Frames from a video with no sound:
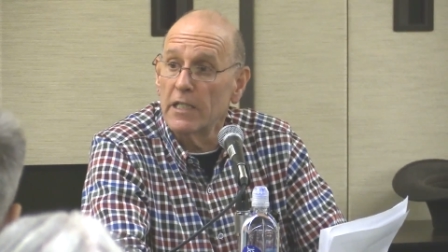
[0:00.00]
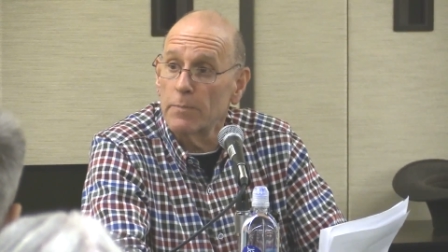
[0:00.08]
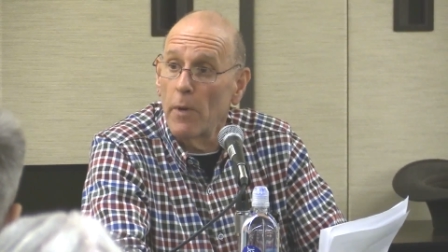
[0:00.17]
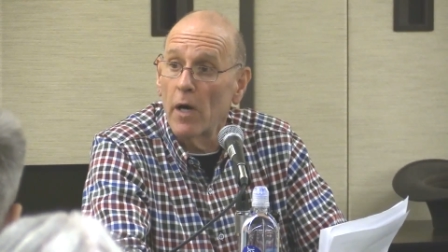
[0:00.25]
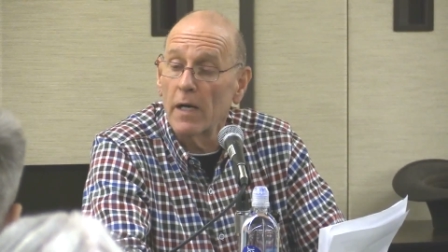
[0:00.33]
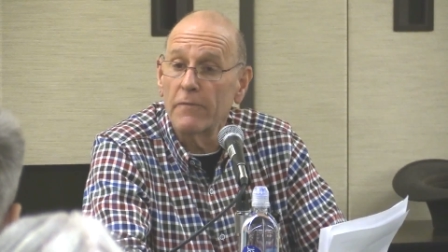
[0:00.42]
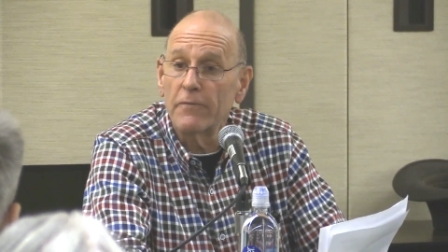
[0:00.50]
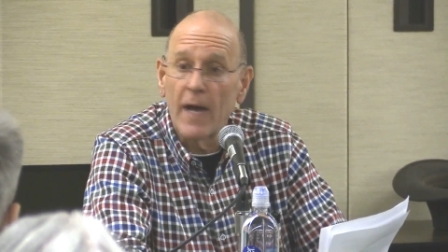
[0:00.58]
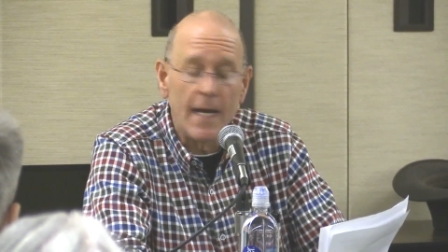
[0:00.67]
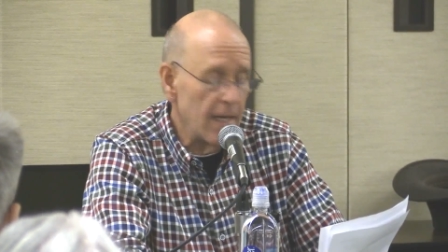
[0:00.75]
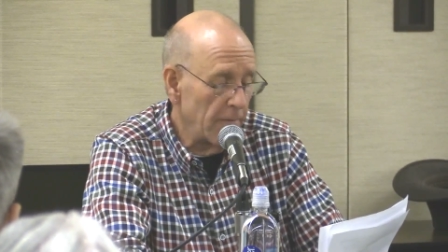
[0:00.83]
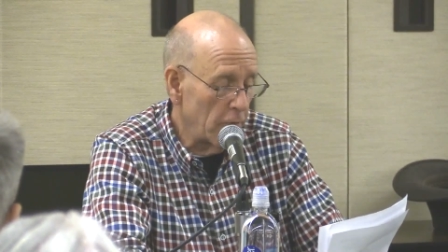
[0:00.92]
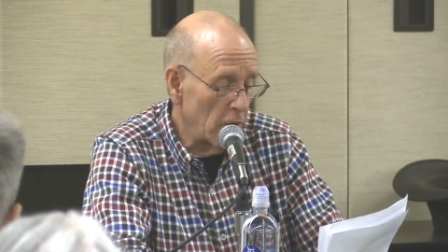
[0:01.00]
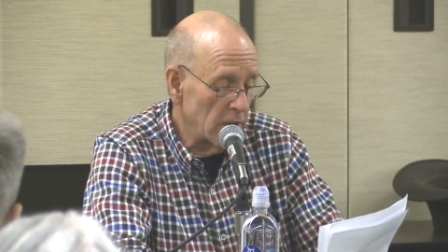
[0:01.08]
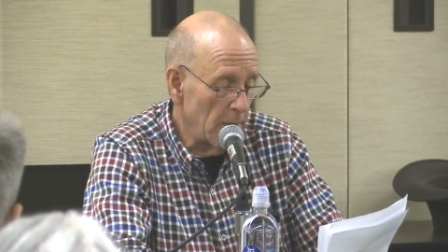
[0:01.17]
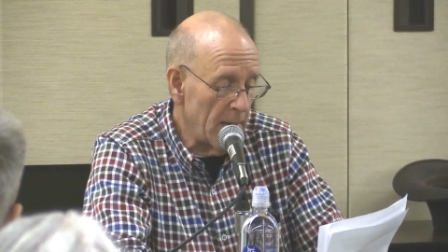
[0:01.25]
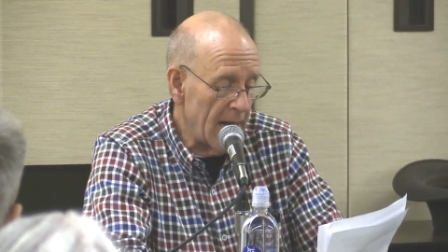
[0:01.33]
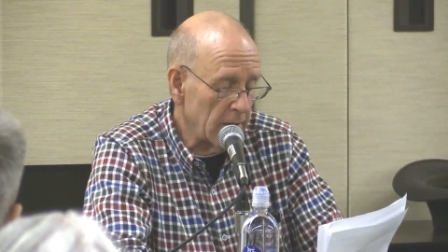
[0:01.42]
it's part of fighting for a
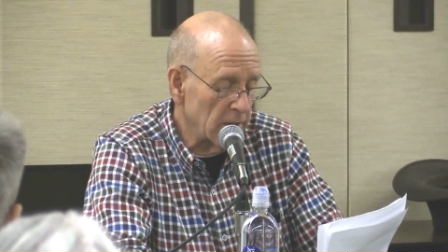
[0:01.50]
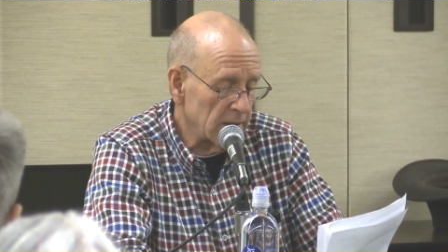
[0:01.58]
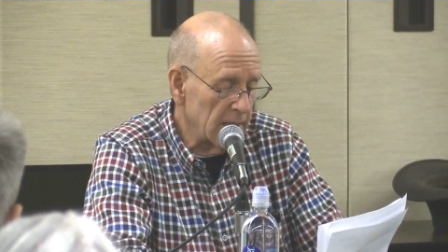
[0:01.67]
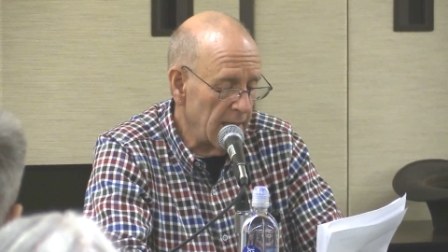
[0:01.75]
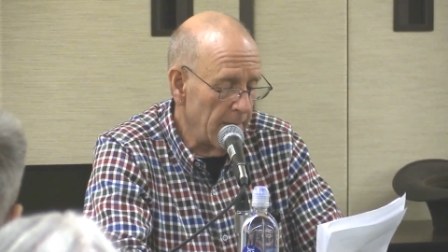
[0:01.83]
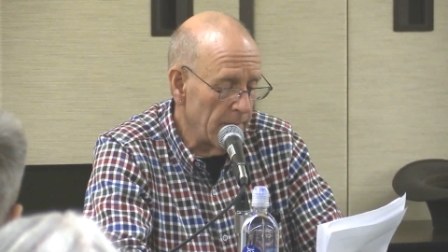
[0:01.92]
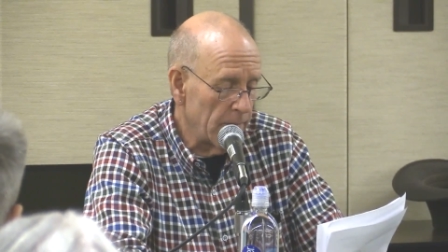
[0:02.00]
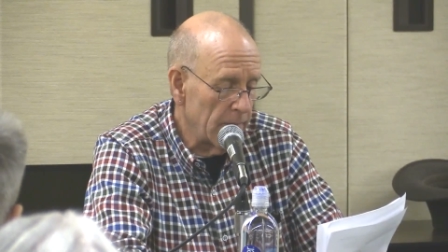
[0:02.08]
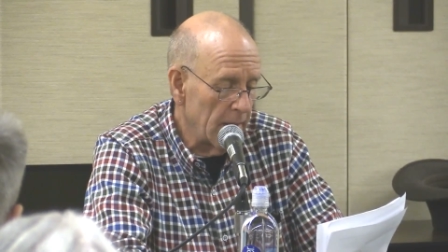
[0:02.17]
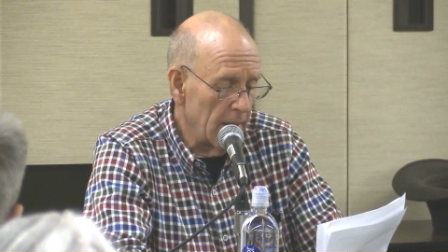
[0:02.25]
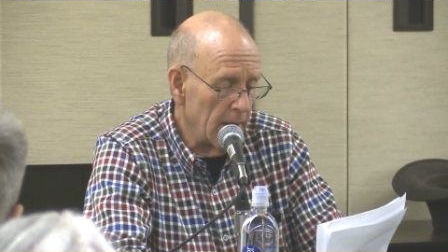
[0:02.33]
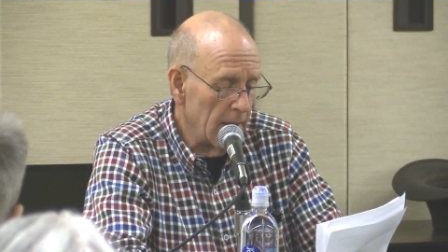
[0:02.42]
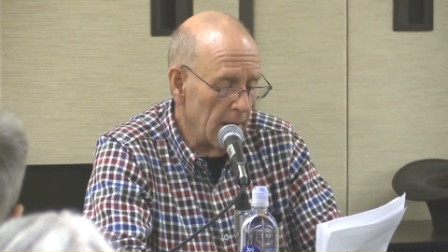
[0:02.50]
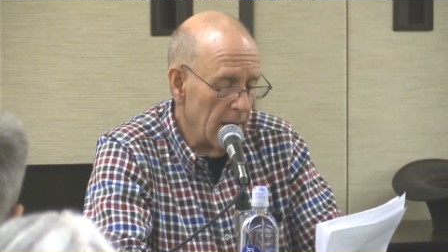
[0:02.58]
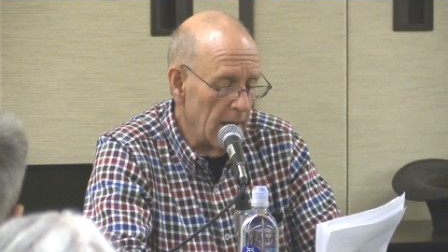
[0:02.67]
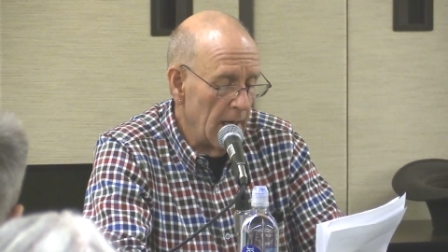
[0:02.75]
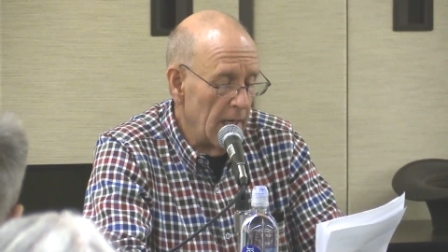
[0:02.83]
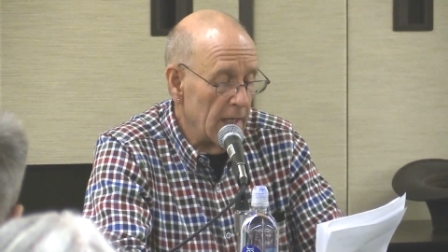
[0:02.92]
democracy
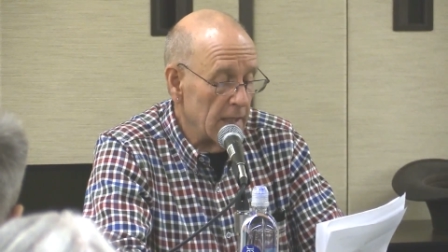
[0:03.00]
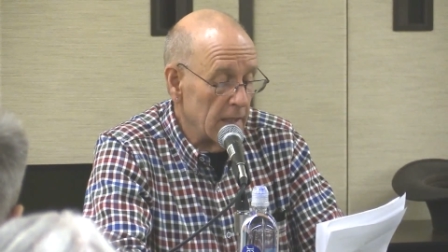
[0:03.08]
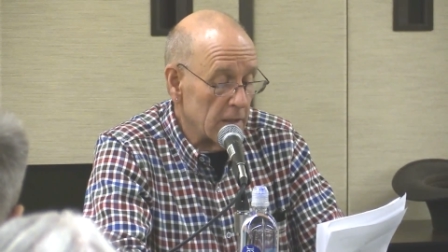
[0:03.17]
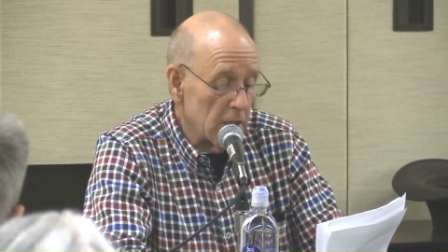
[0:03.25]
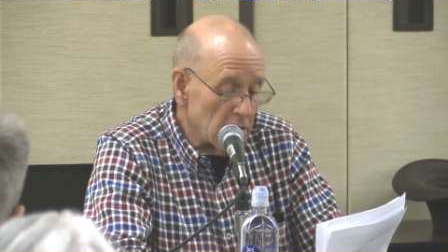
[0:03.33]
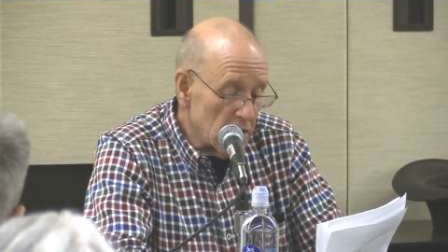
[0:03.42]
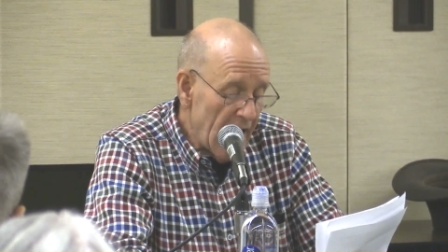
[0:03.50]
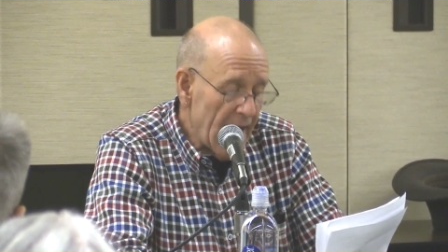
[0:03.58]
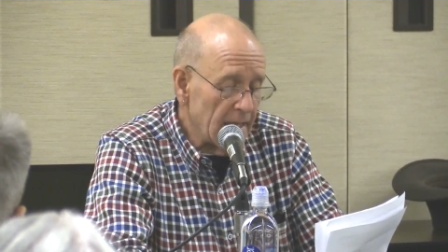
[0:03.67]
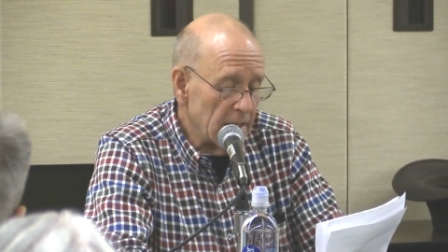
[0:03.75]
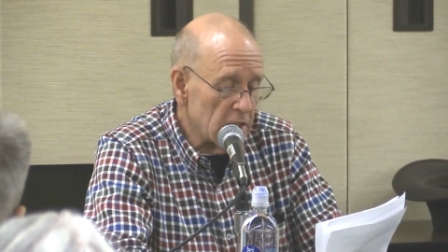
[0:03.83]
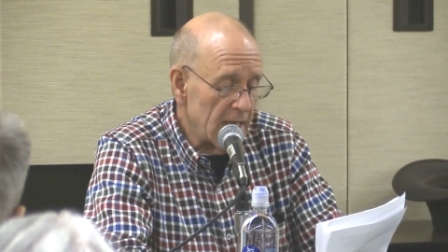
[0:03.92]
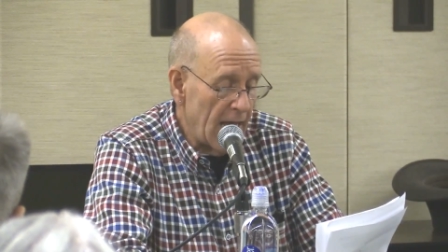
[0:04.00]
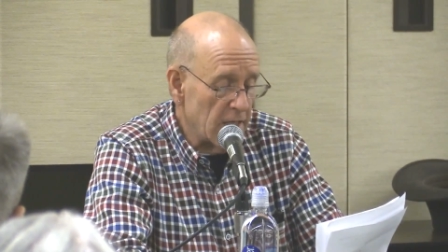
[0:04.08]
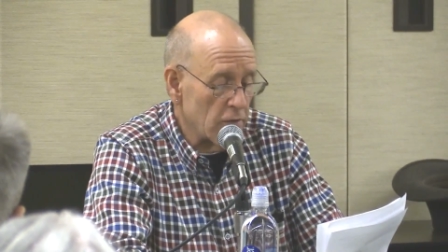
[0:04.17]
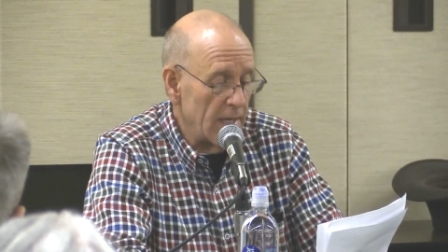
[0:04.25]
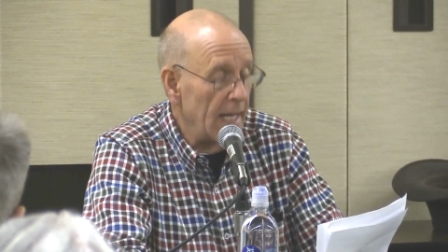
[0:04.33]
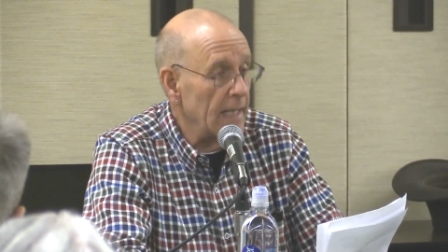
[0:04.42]
to challenge
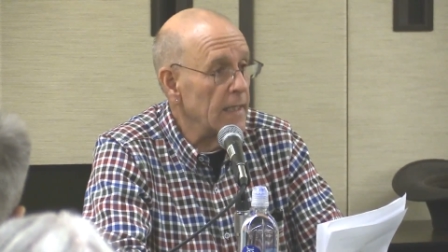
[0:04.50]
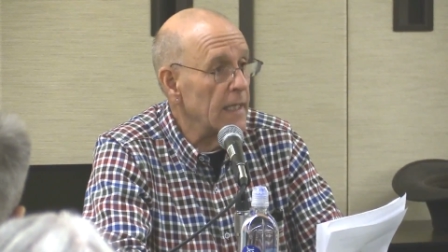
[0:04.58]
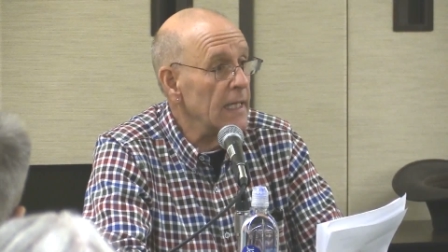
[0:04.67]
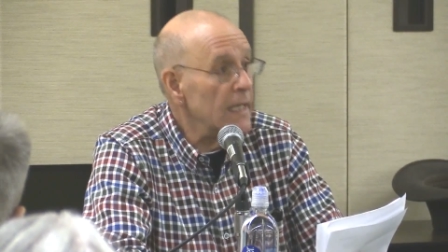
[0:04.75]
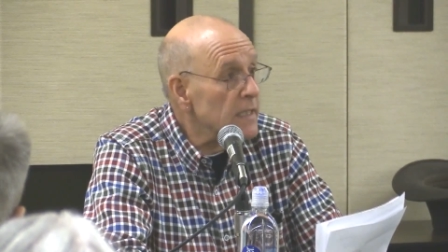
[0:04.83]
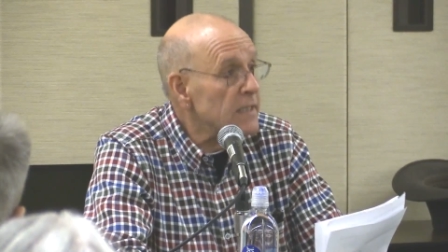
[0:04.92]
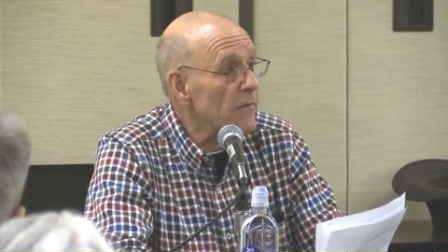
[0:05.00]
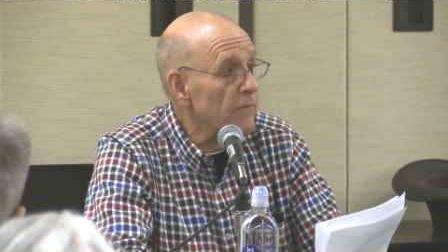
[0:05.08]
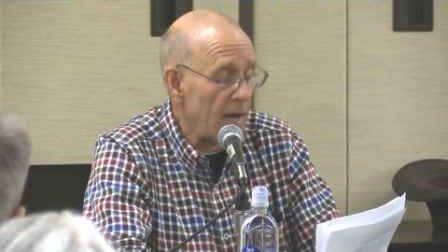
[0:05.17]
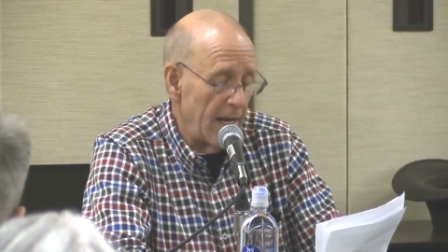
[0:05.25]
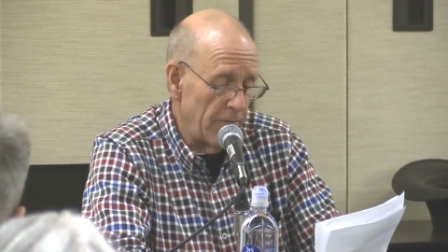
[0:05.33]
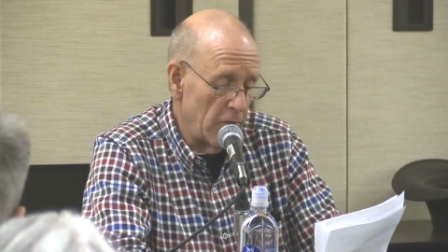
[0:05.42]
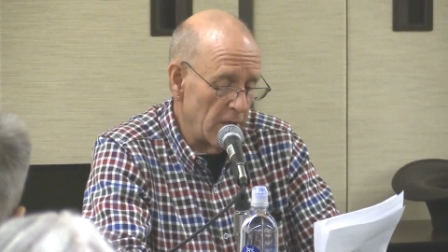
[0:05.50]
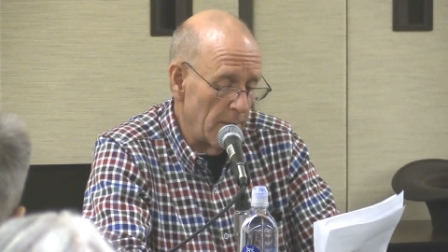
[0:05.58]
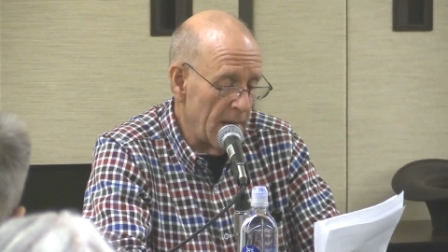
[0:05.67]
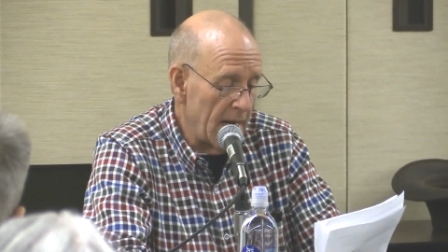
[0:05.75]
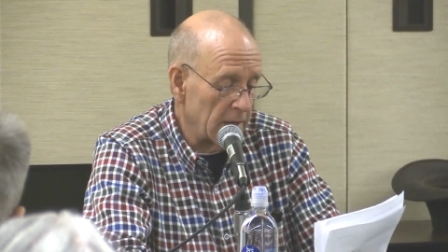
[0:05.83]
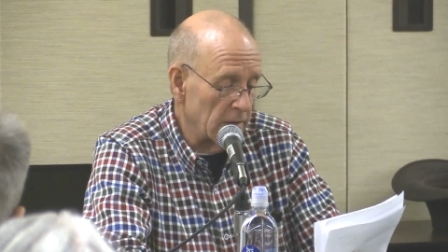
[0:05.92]
that trend is a fight for
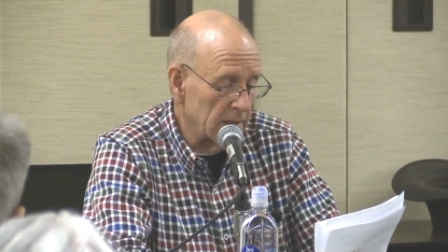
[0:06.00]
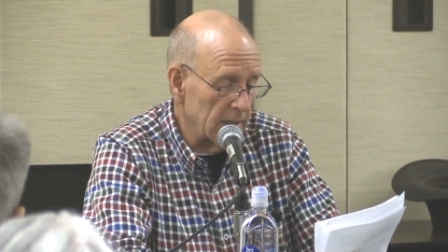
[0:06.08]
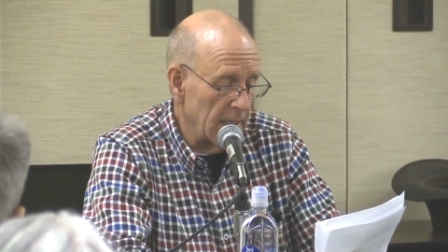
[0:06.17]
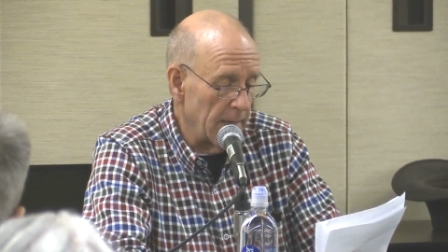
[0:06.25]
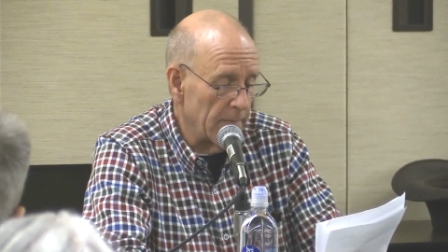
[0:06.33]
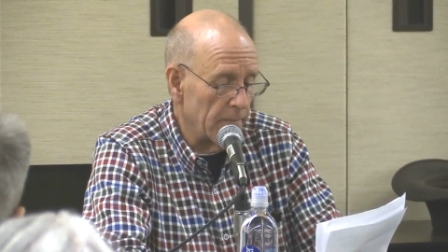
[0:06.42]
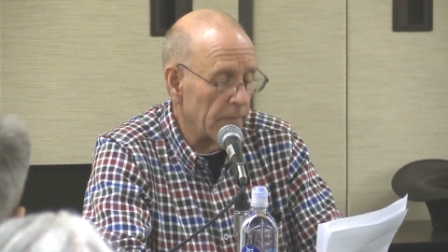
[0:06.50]
democracy.